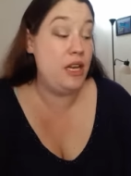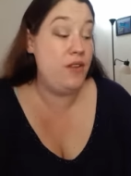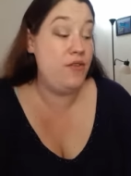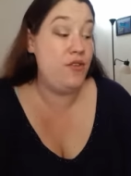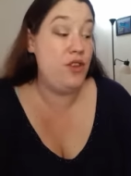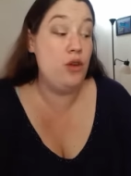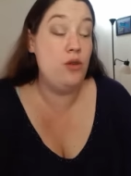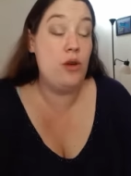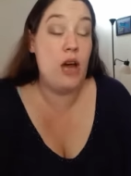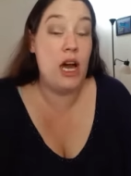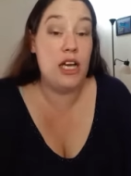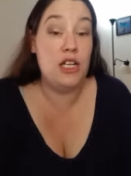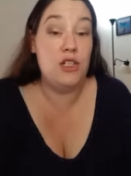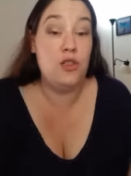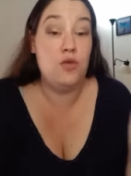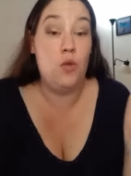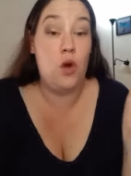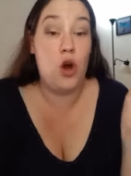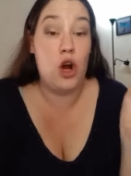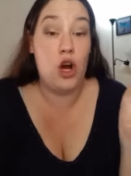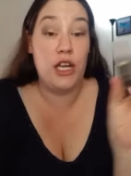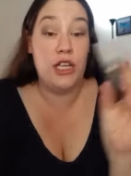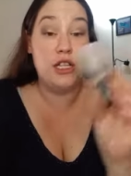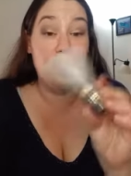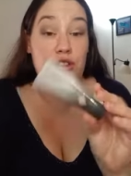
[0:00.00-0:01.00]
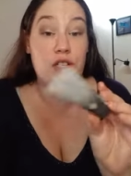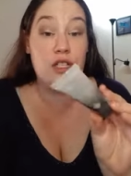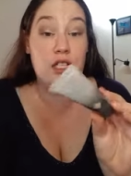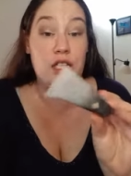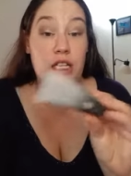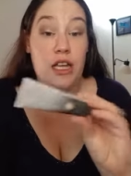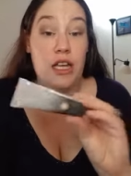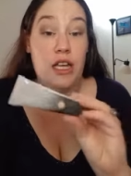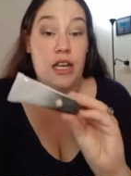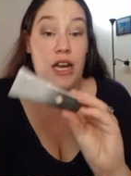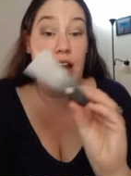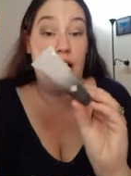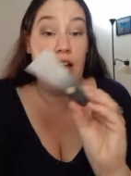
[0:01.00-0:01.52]
if you guys are
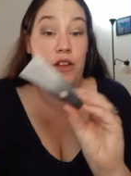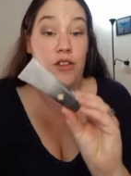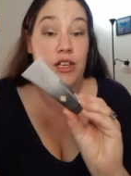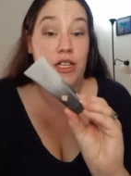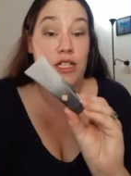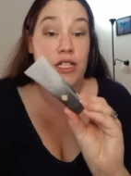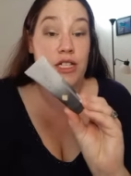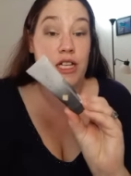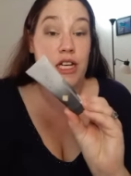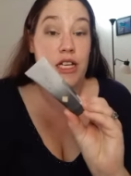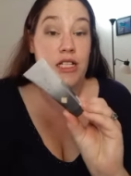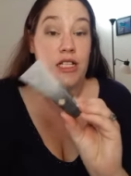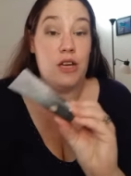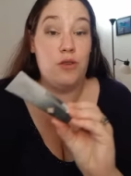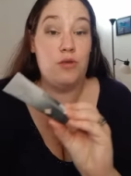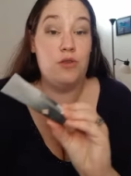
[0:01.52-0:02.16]
interested in how this does,